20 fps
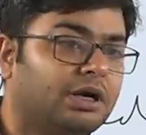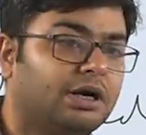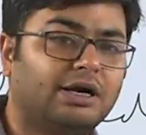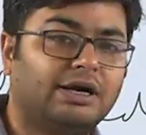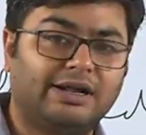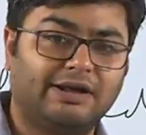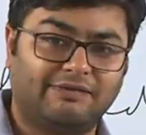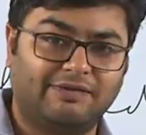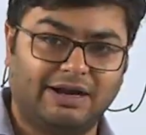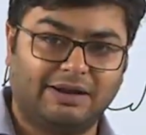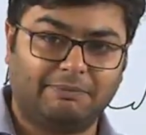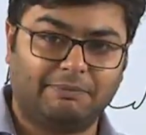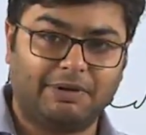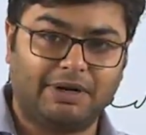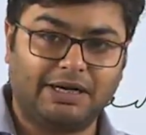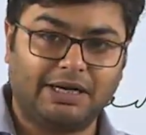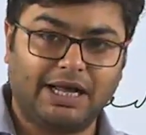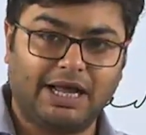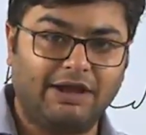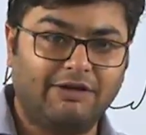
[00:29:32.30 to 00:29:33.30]
development.
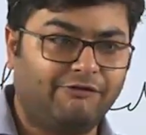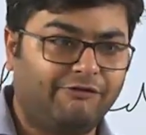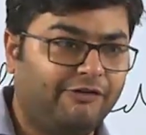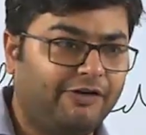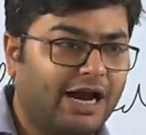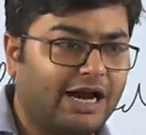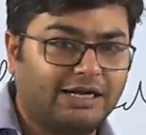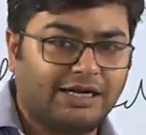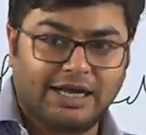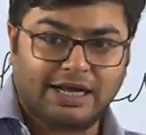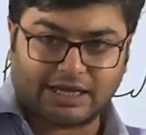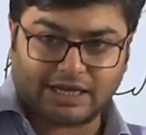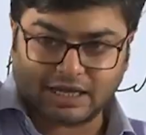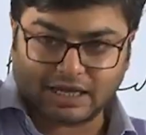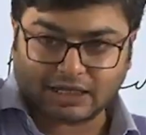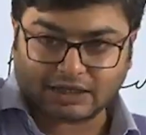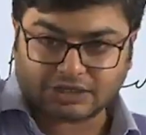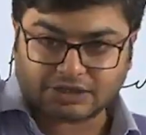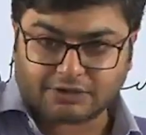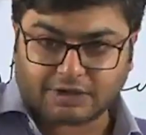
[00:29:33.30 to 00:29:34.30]
If we are taking a
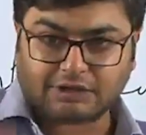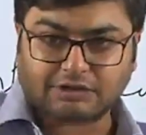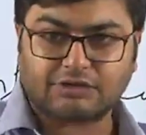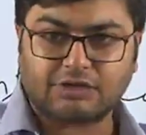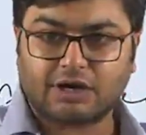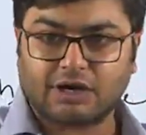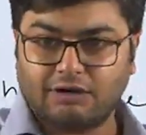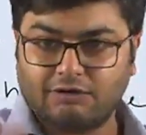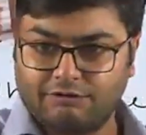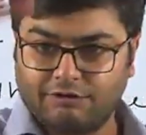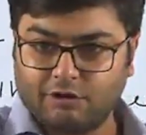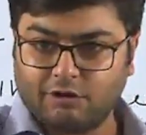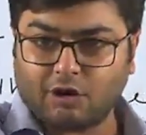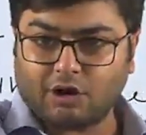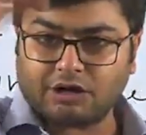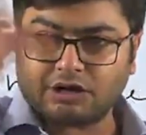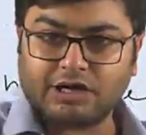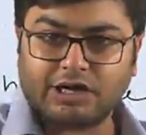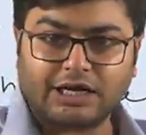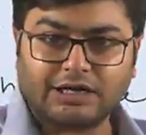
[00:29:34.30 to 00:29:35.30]
structural view,
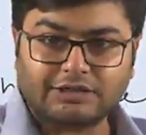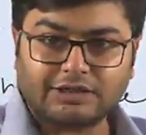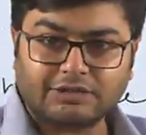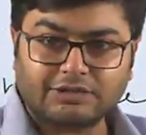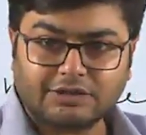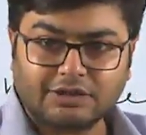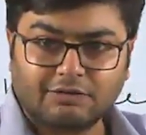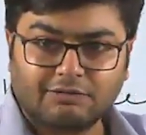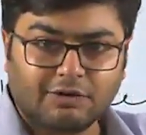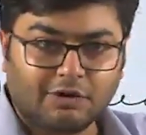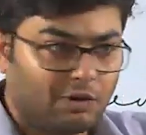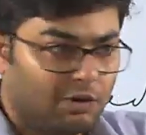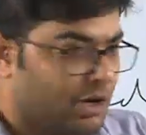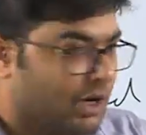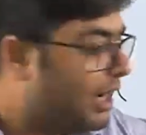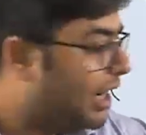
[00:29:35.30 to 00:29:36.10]
organizational view,